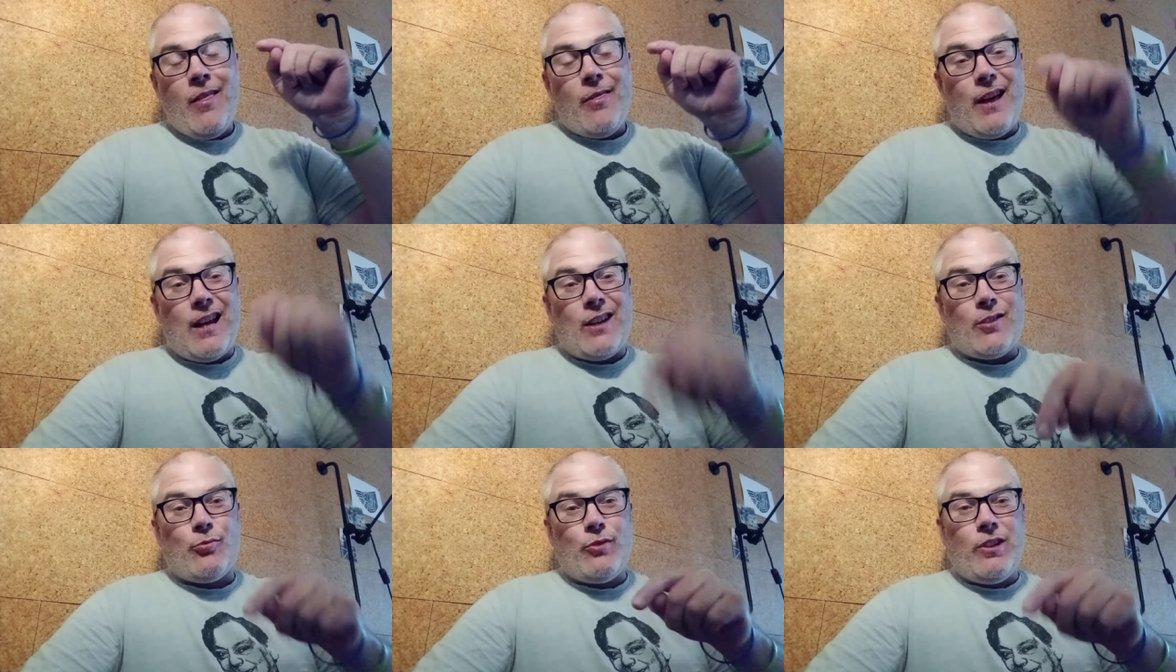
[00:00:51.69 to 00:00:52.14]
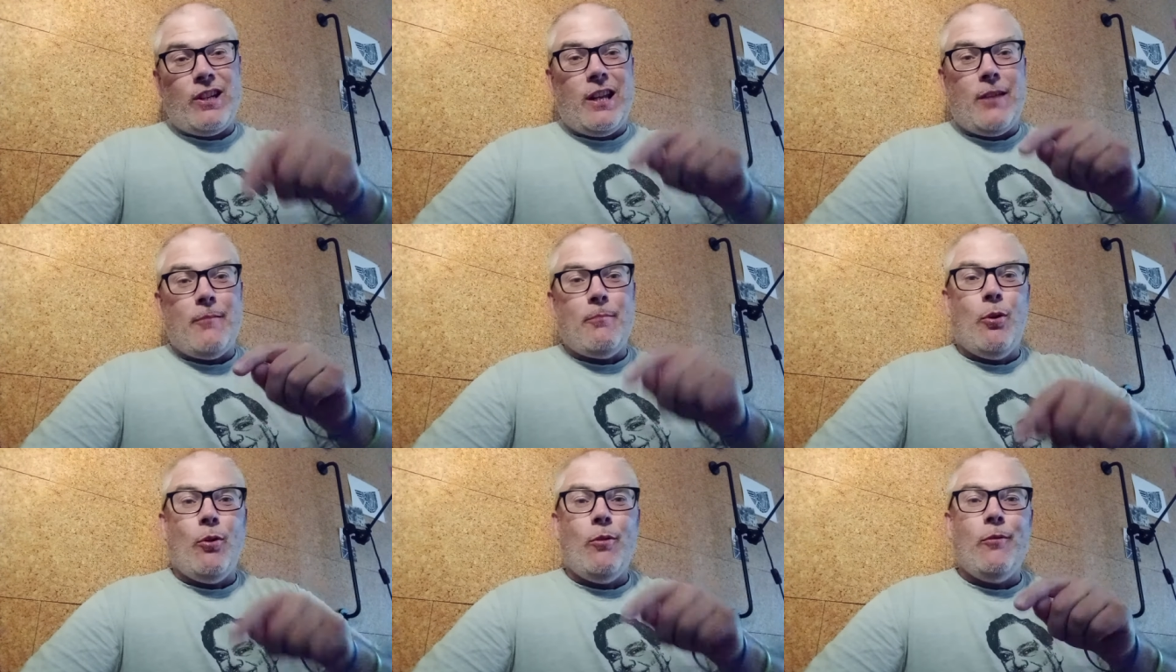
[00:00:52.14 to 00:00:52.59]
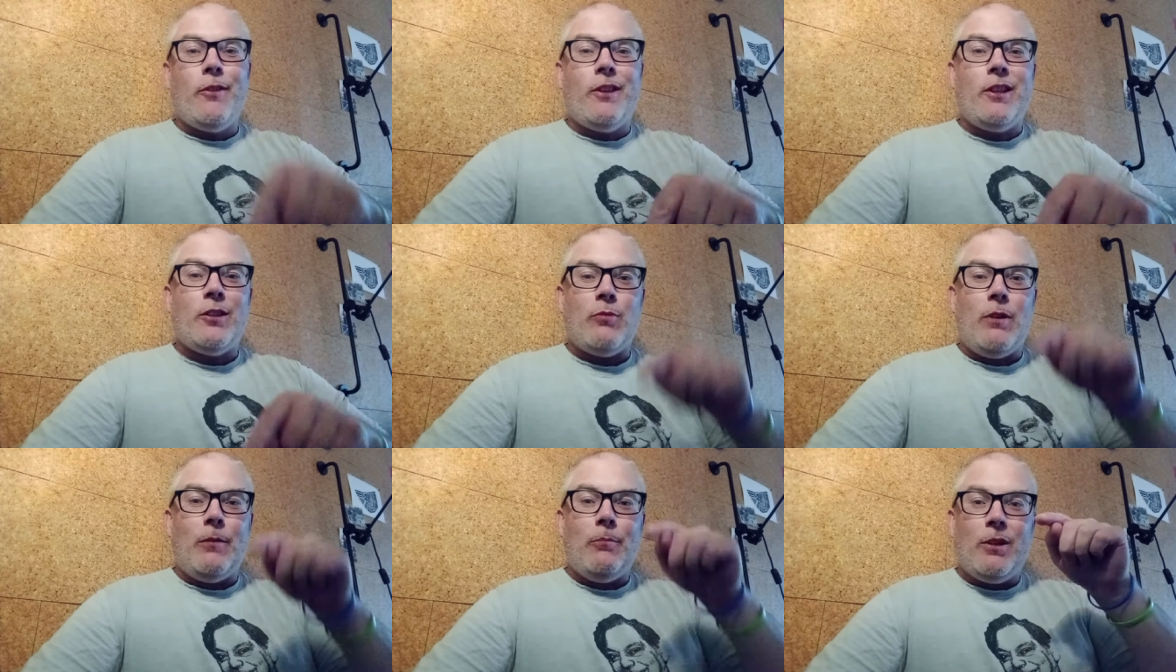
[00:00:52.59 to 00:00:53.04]
That's really important for
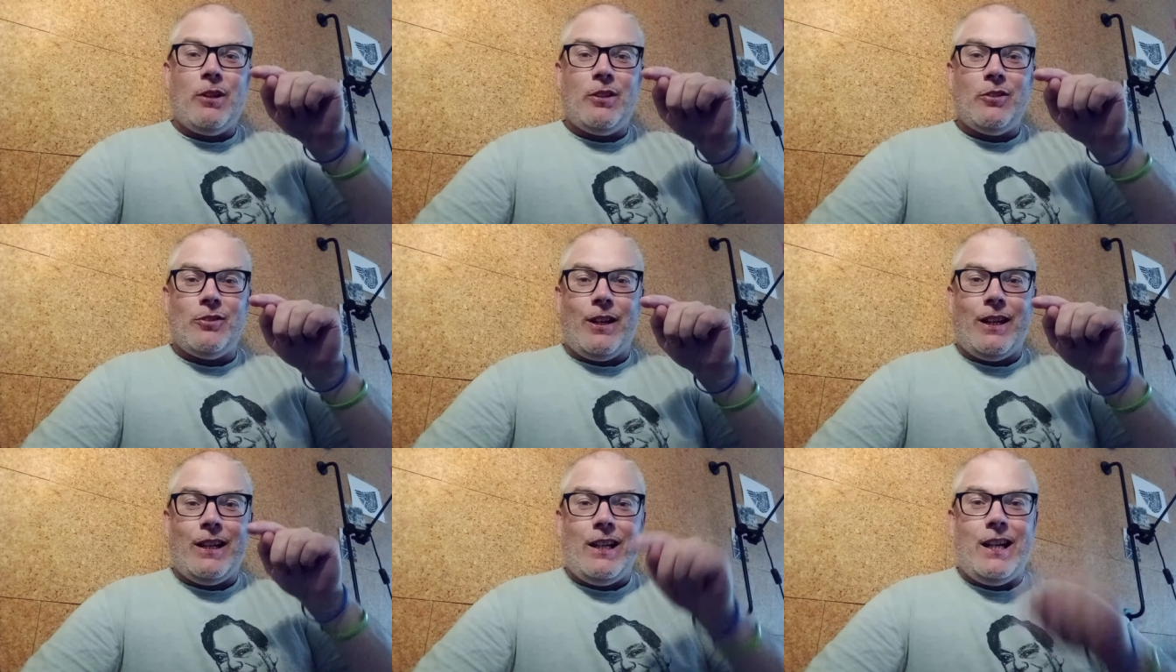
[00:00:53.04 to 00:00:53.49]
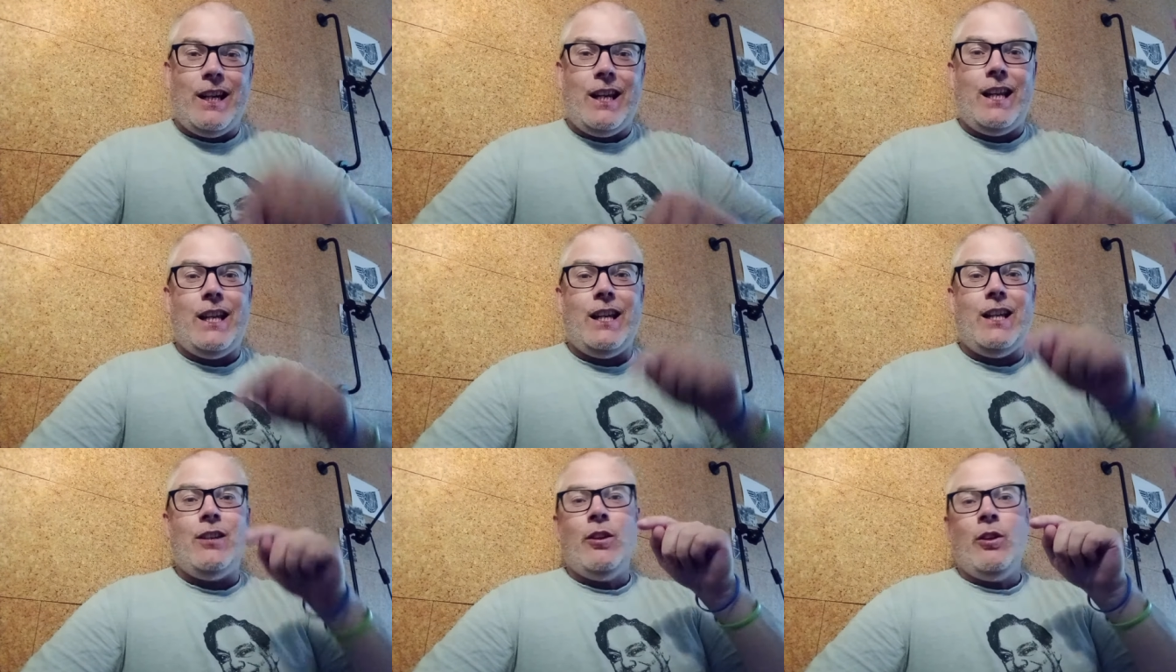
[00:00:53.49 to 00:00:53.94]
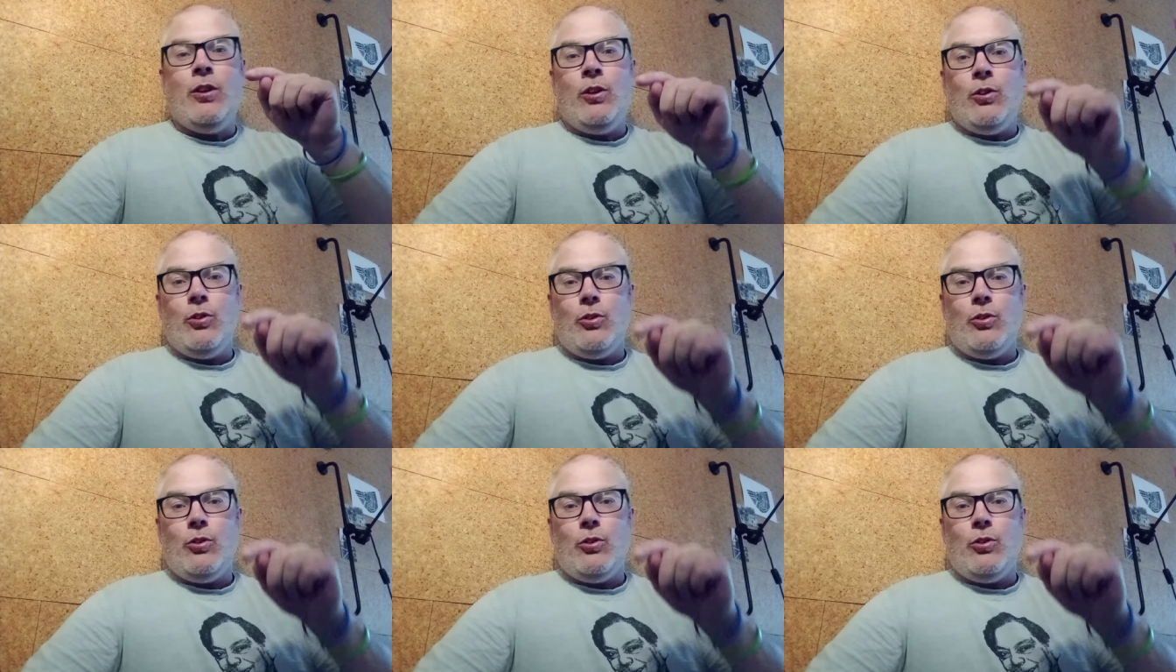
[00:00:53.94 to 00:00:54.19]
this one because I need